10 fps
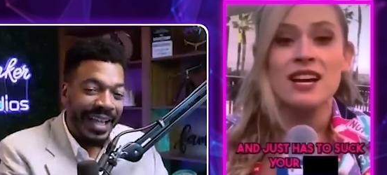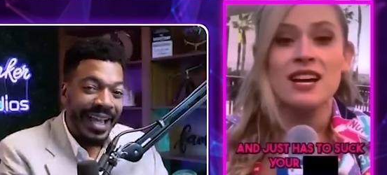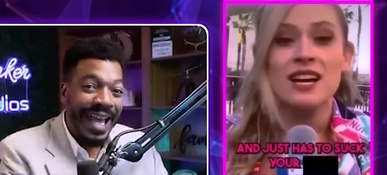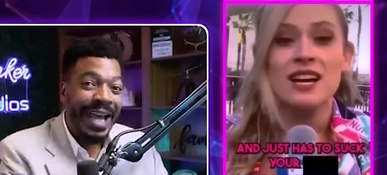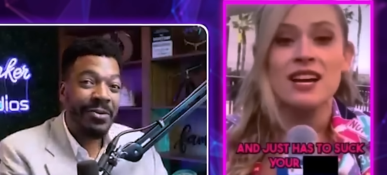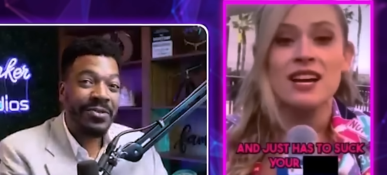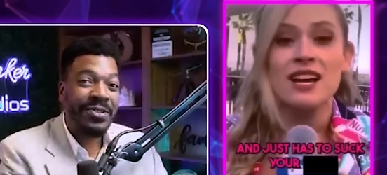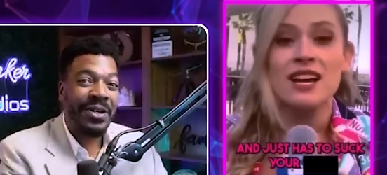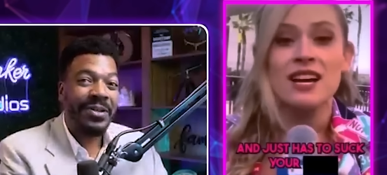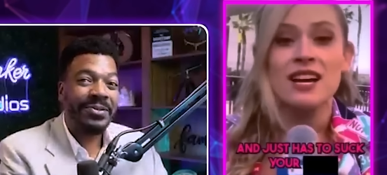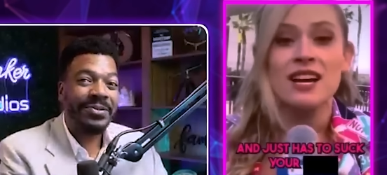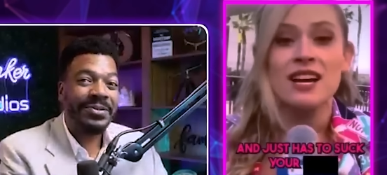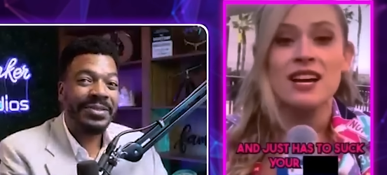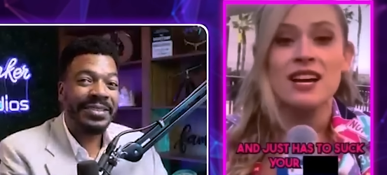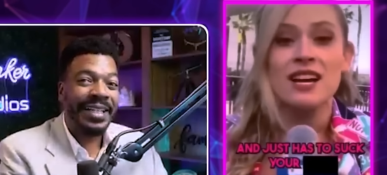Speaker 1: ouch, yo.
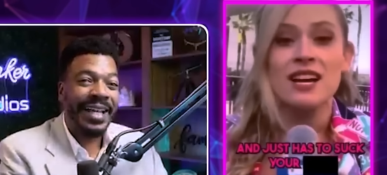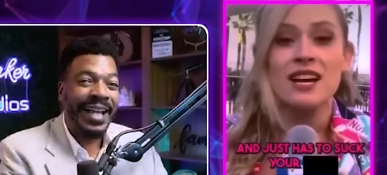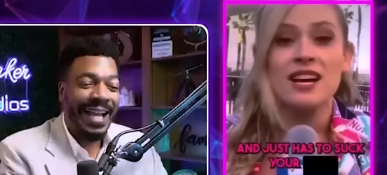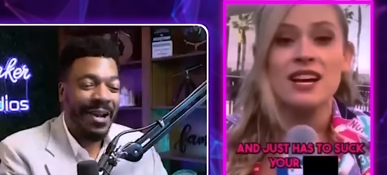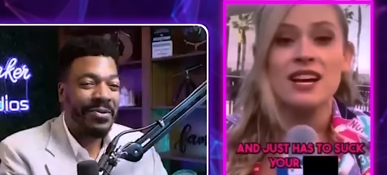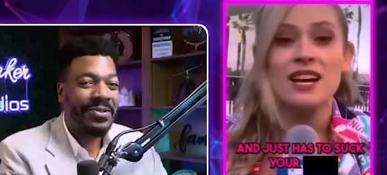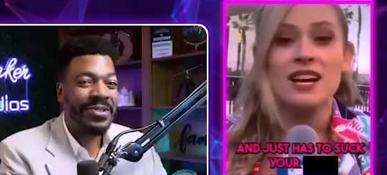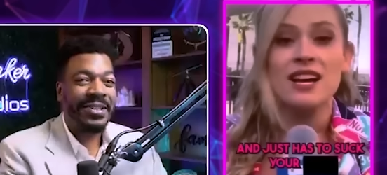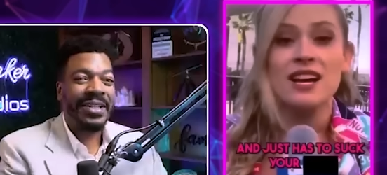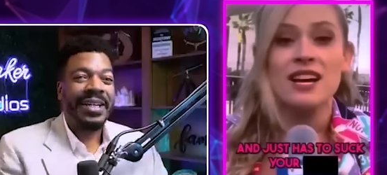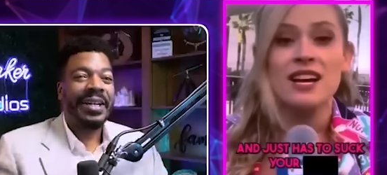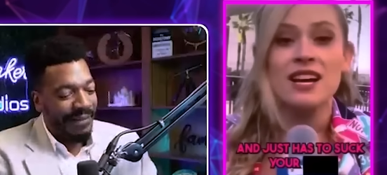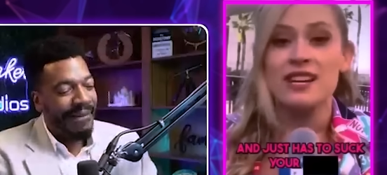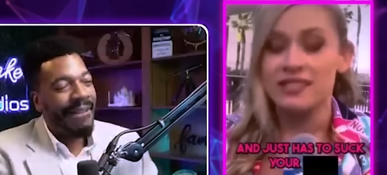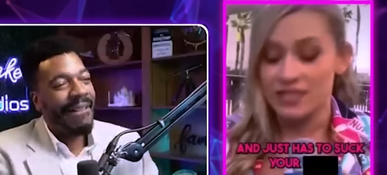Ouch.
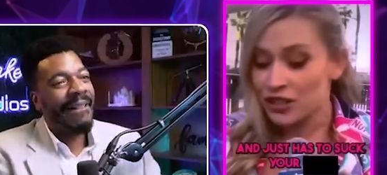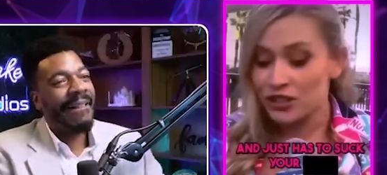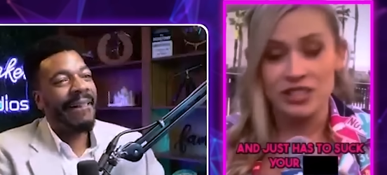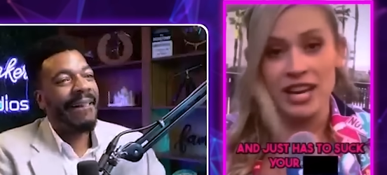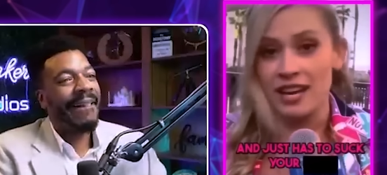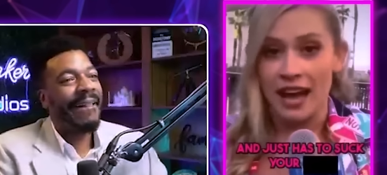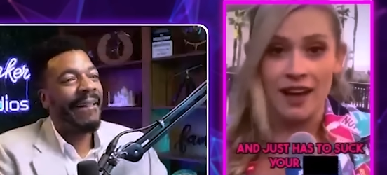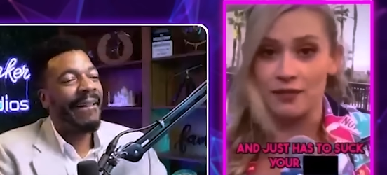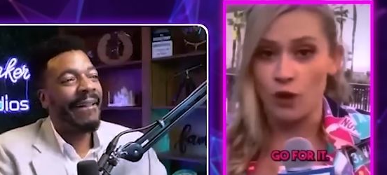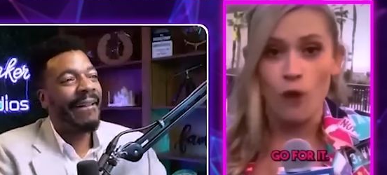
Speaker 2: Has to suck,